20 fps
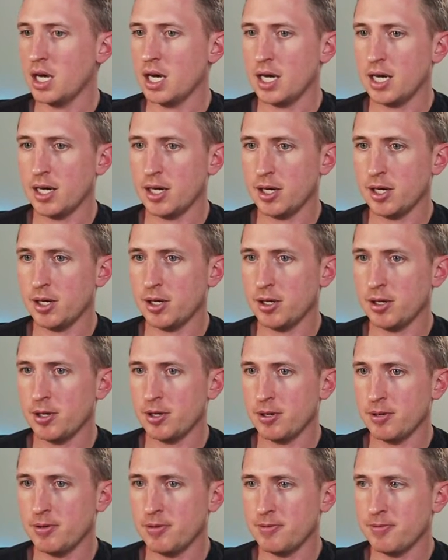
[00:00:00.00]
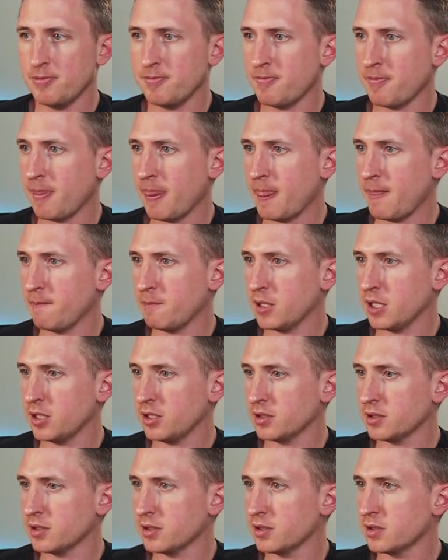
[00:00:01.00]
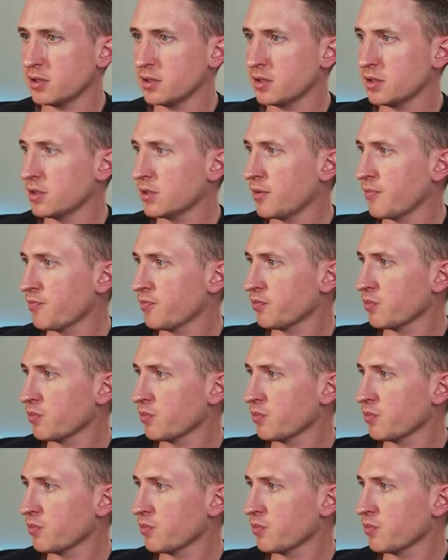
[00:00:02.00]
What else?